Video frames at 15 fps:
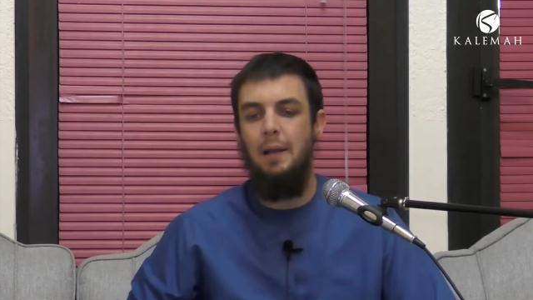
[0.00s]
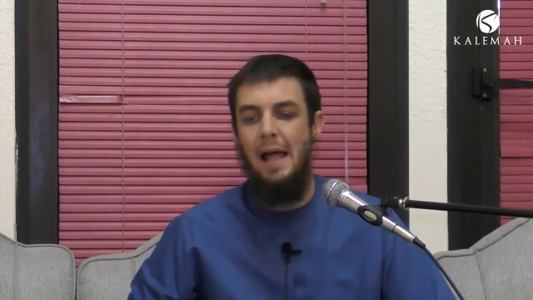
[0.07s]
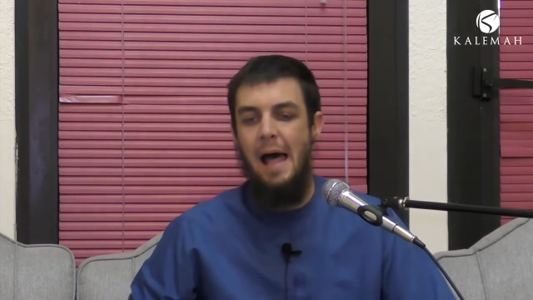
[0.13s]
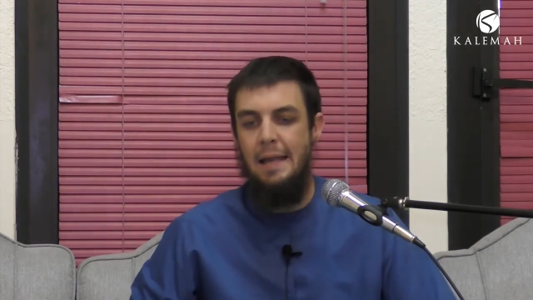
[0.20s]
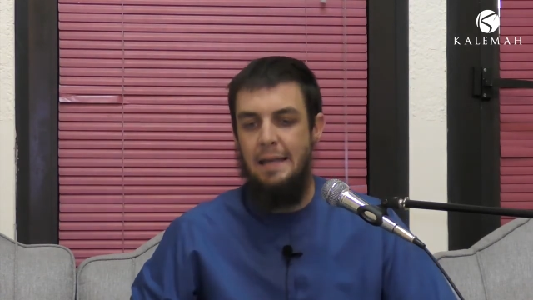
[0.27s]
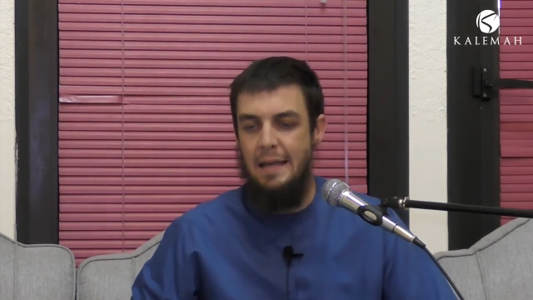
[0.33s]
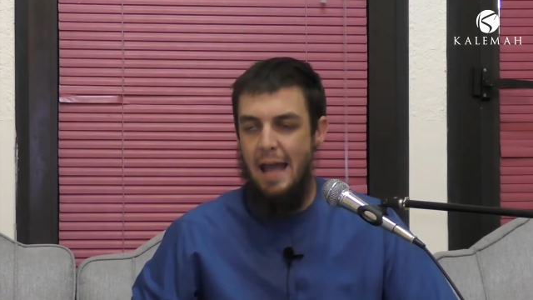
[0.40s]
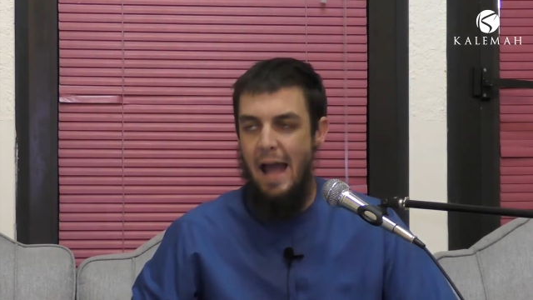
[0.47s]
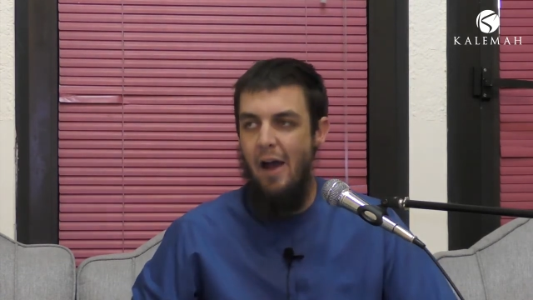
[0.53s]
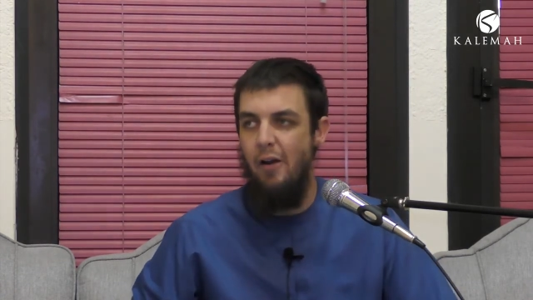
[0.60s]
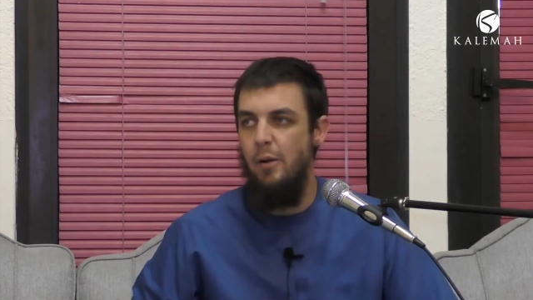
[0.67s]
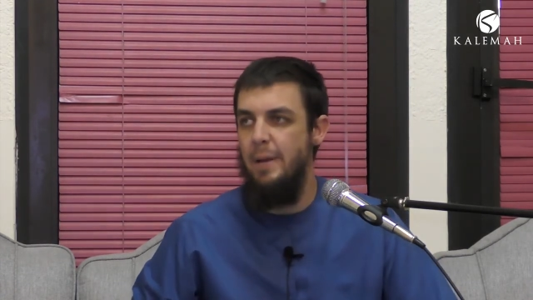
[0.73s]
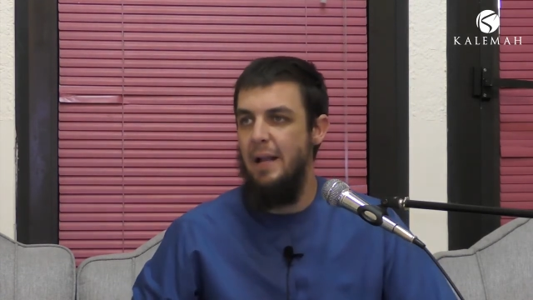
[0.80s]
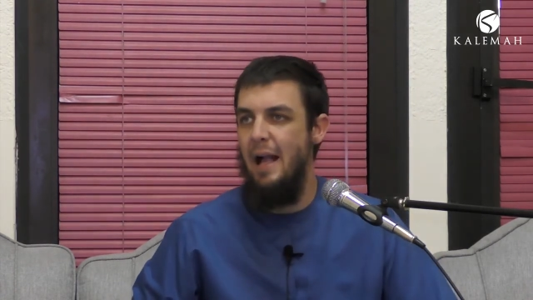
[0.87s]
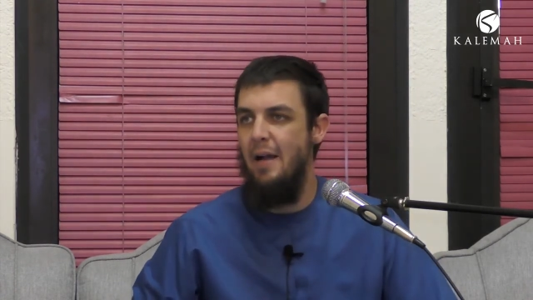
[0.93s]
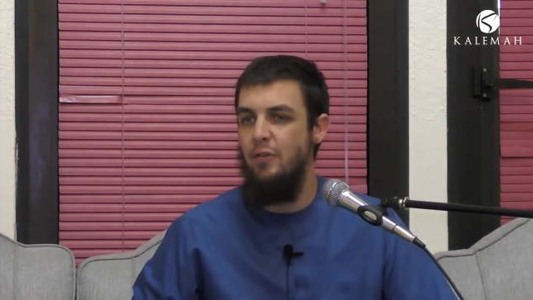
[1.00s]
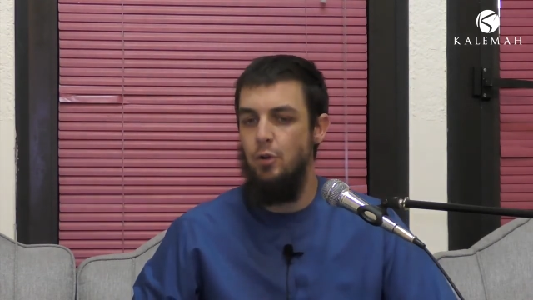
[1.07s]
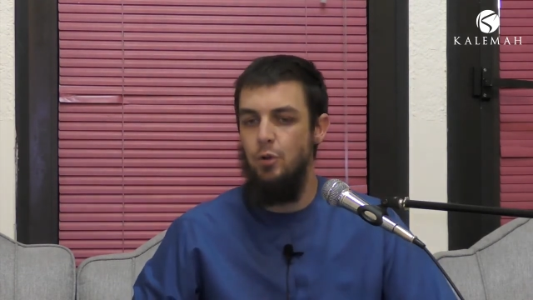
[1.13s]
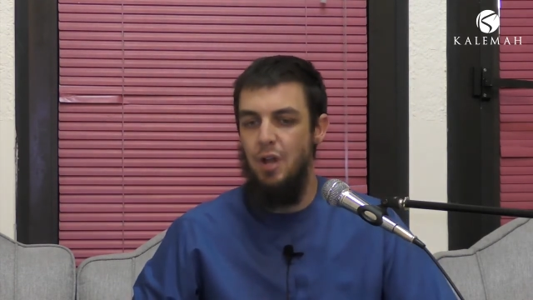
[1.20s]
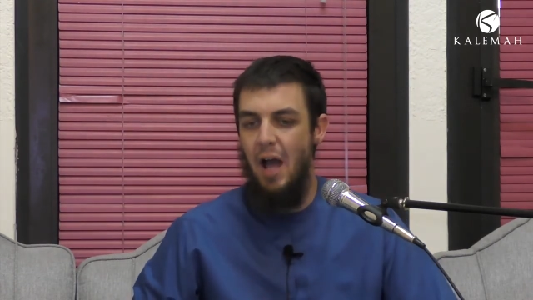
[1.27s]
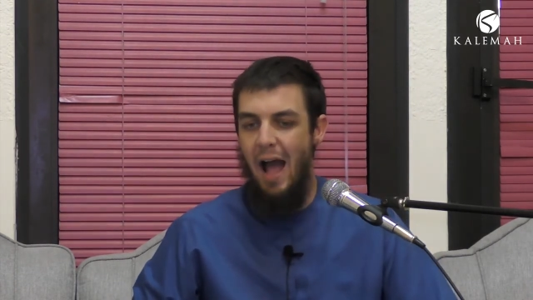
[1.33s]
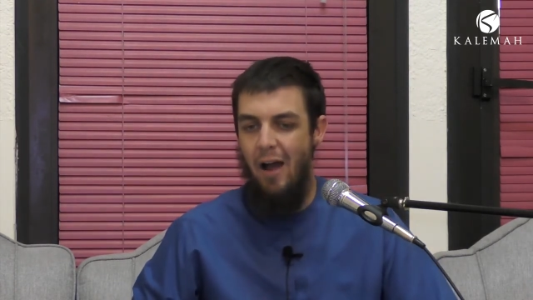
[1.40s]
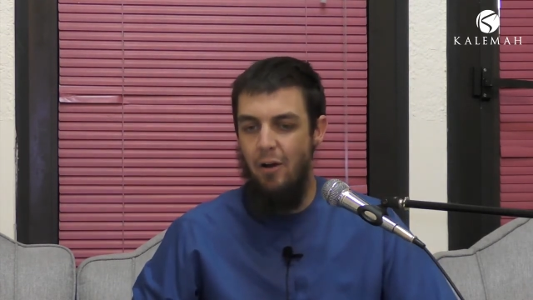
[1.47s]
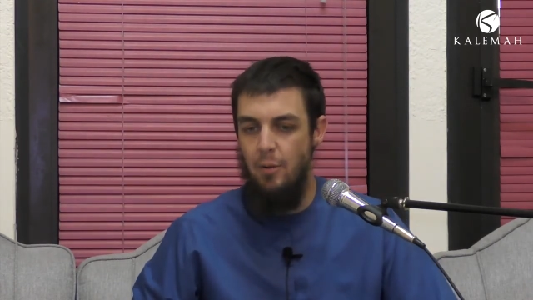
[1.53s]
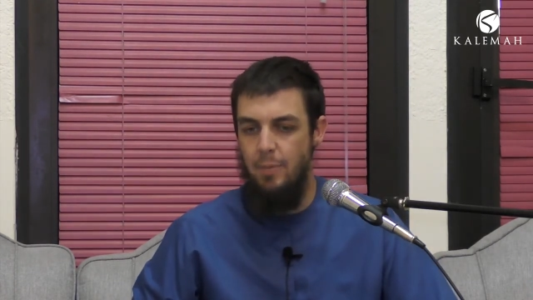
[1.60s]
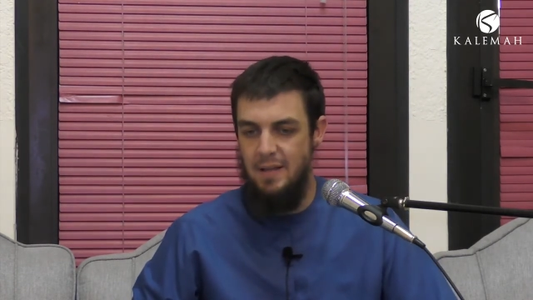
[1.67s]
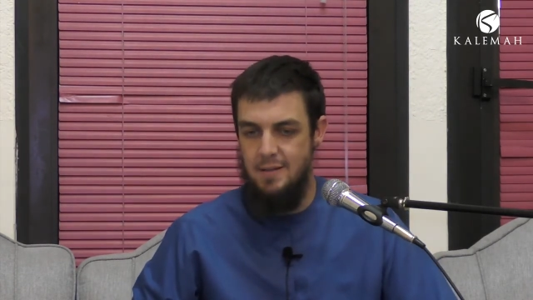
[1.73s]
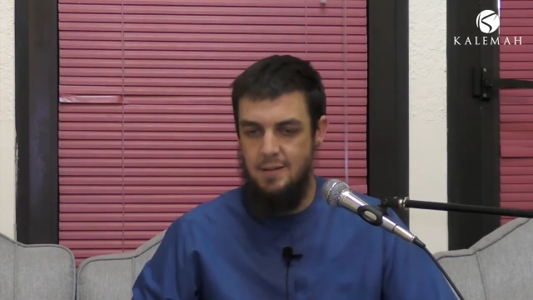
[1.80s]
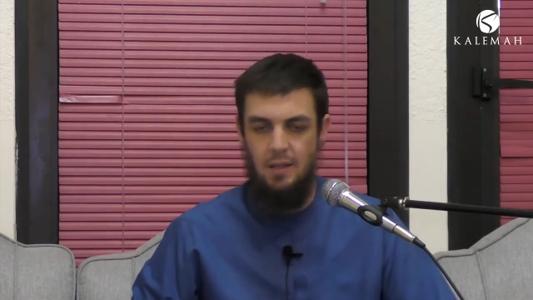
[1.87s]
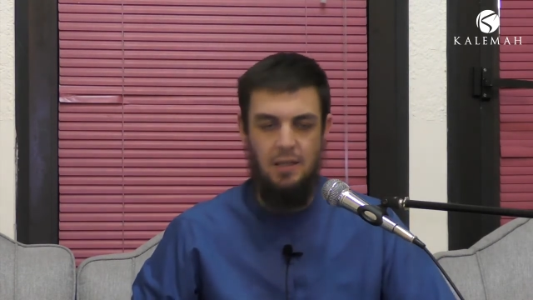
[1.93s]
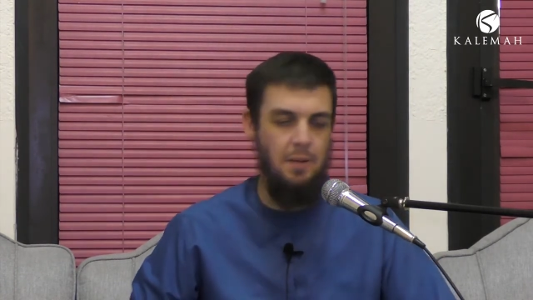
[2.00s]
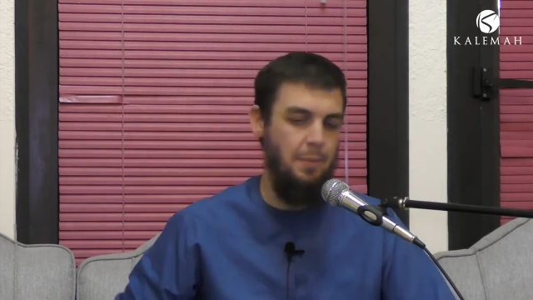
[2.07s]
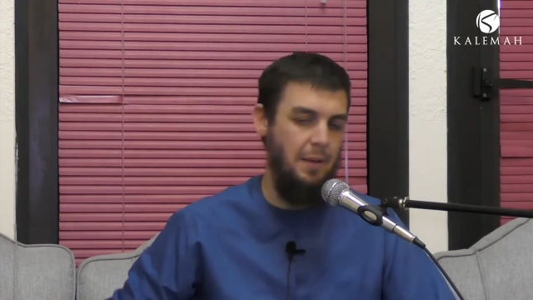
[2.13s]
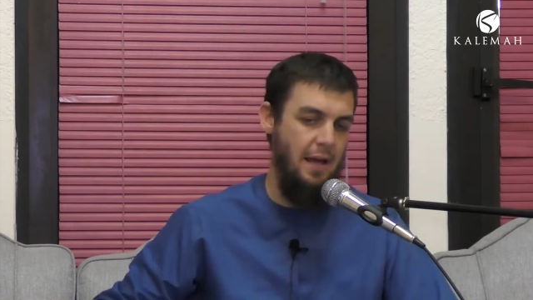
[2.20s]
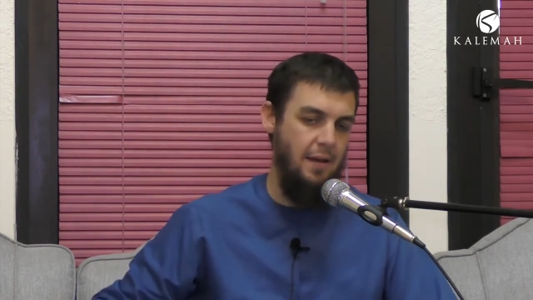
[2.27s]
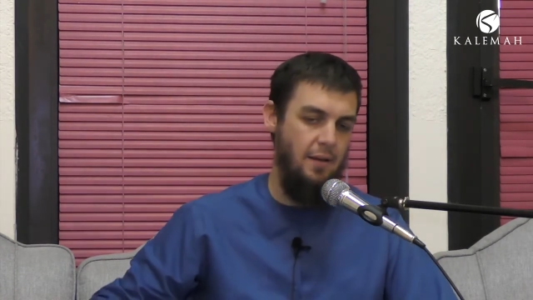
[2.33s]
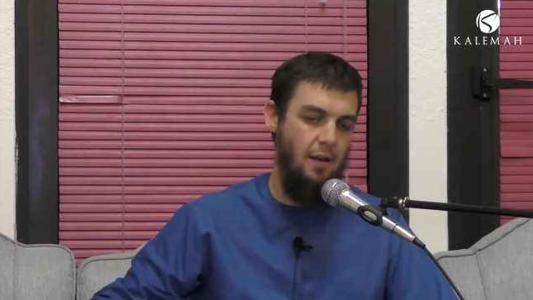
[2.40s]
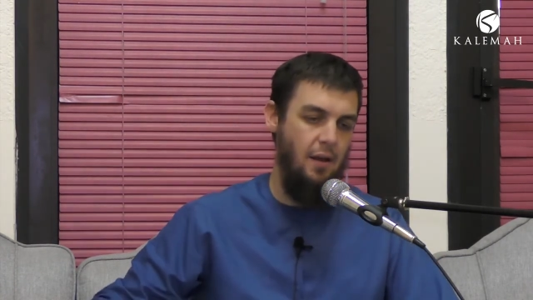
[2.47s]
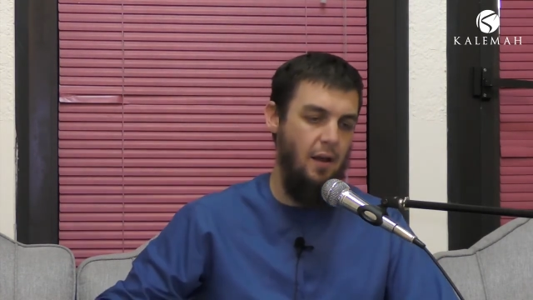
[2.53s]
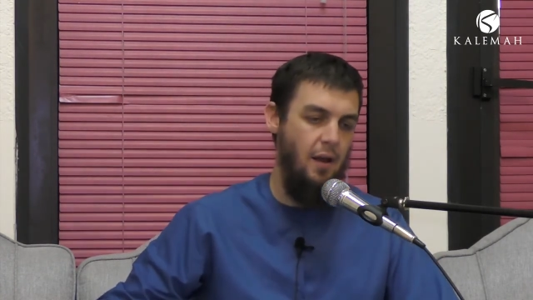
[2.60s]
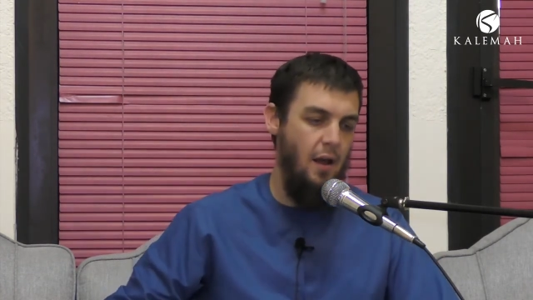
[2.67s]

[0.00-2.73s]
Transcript: plan in Arabic. I have a good Arabic study plan.